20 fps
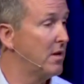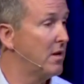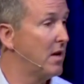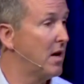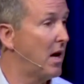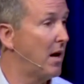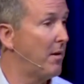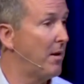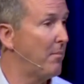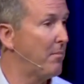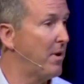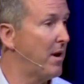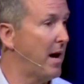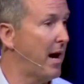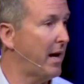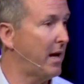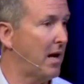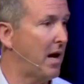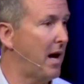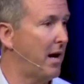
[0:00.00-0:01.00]
I mean,
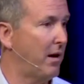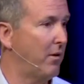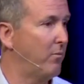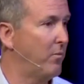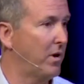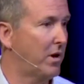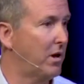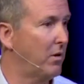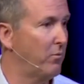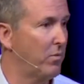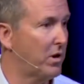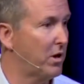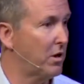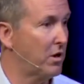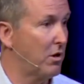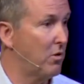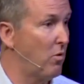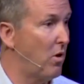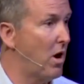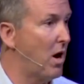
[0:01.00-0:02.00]
I, I, we could
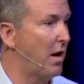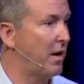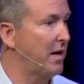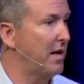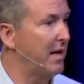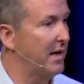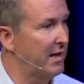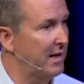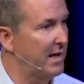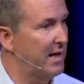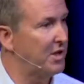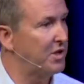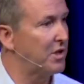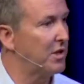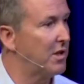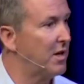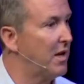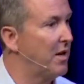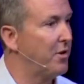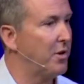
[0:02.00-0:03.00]
go on. In each
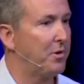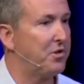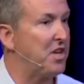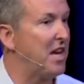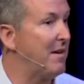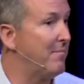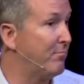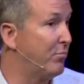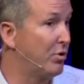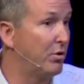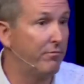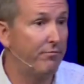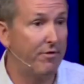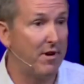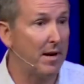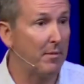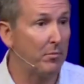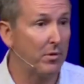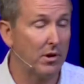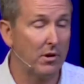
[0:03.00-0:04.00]
in the Ten Boom
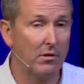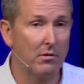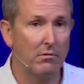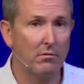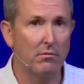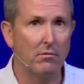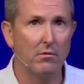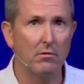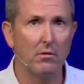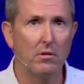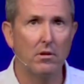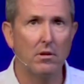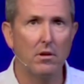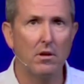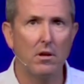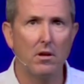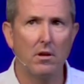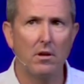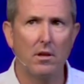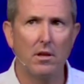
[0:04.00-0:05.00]
family,
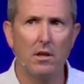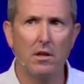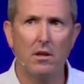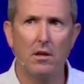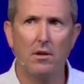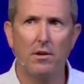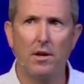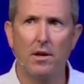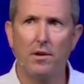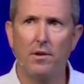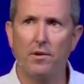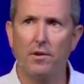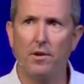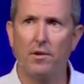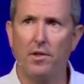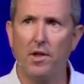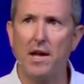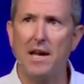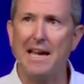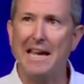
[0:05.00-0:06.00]

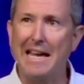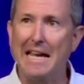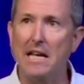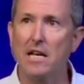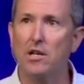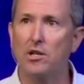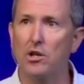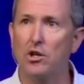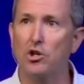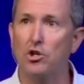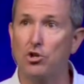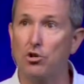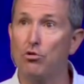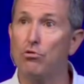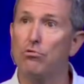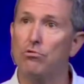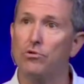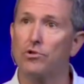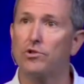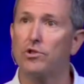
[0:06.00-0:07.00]
they hid
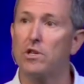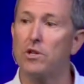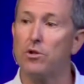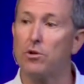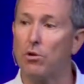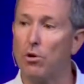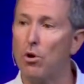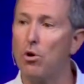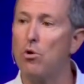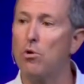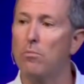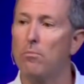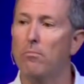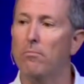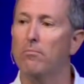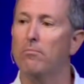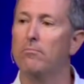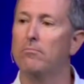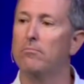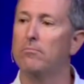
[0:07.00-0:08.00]
Jews in their home.
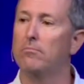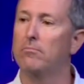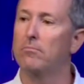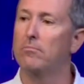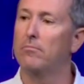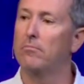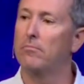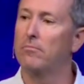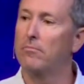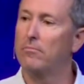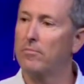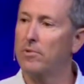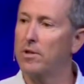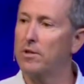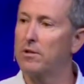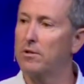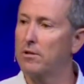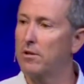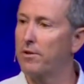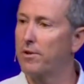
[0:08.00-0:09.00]

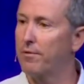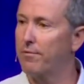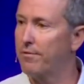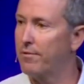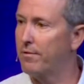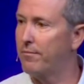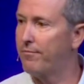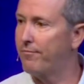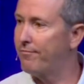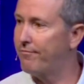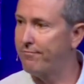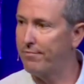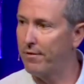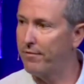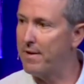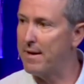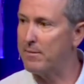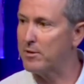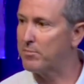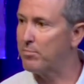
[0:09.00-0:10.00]
You know, the, the, the
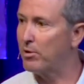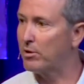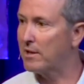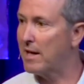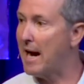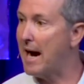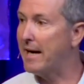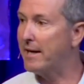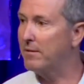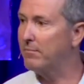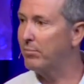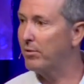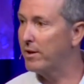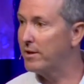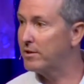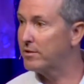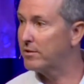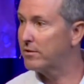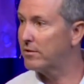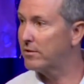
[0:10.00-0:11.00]
famous book, The Hiding
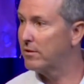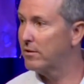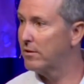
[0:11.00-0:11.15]
Place.